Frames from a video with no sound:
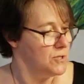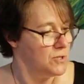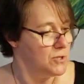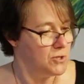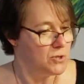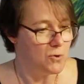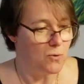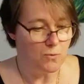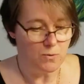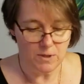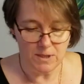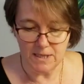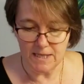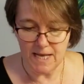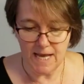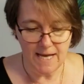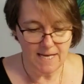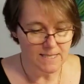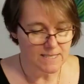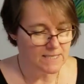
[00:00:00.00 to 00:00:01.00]
So
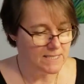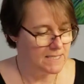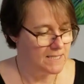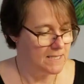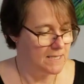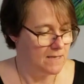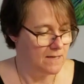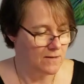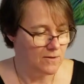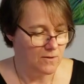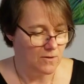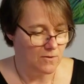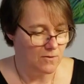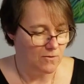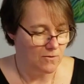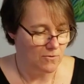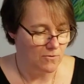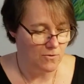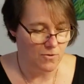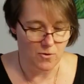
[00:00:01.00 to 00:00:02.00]
next,
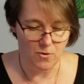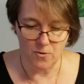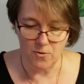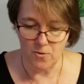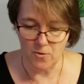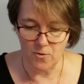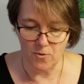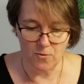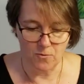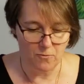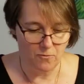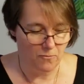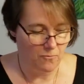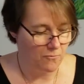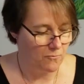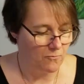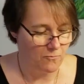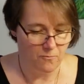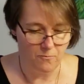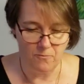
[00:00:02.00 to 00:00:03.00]
the
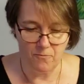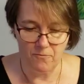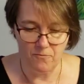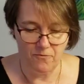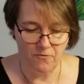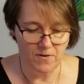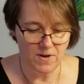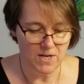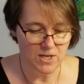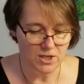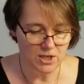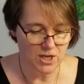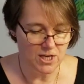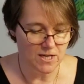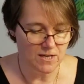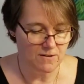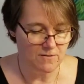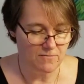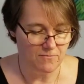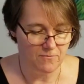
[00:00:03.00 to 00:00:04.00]

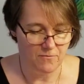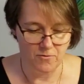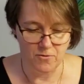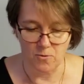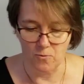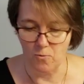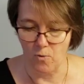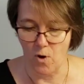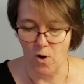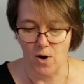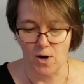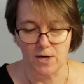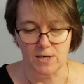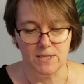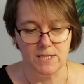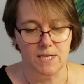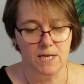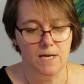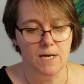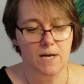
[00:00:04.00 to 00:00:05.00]
finishing for the
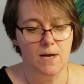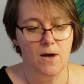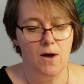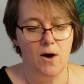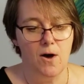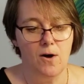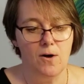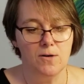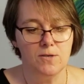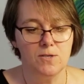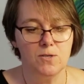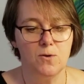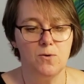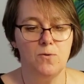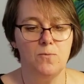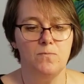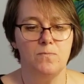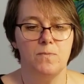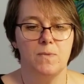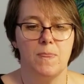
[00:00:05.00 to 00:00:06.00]
wand. Also,
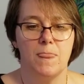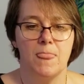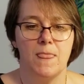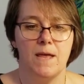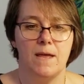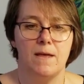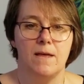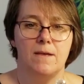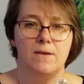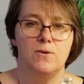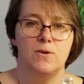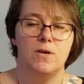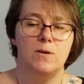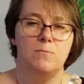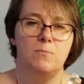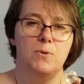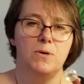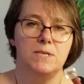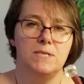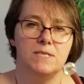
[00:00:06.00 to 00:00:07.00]
you
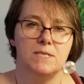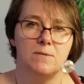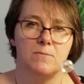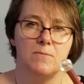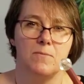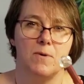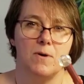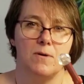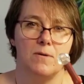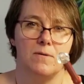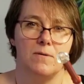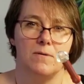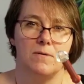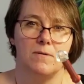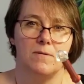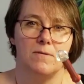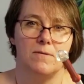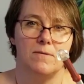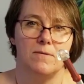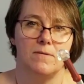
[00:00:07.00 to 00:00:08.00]
can put some
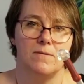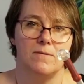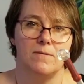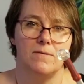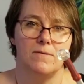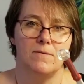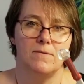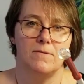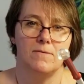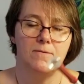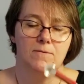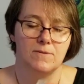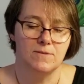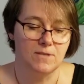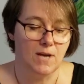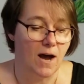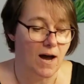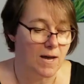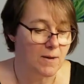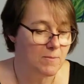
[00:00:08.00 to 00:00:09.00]

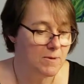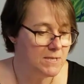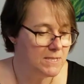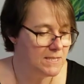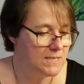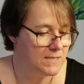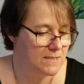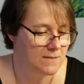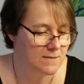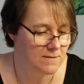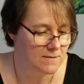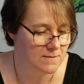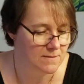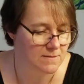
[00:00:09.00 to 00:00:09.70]
diamonds,